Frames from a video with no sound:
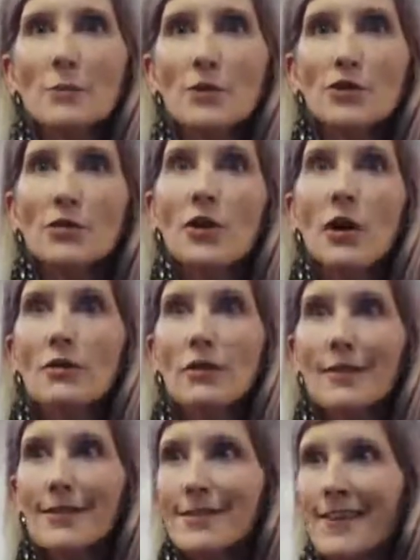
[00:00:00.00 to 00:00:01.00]
but you know
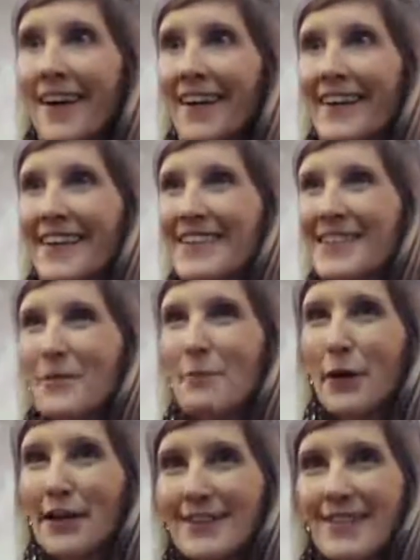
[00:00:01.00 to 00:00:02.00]
that the sun is still
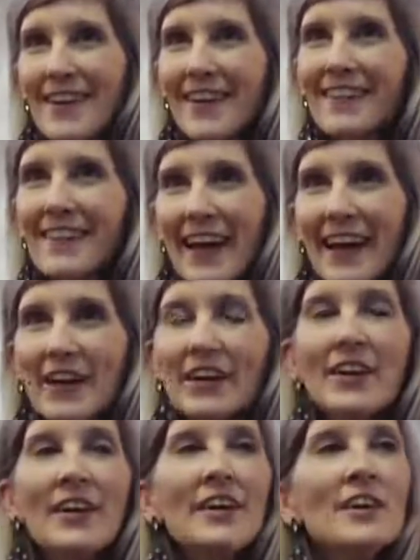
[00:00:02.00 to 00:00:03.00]
present and there.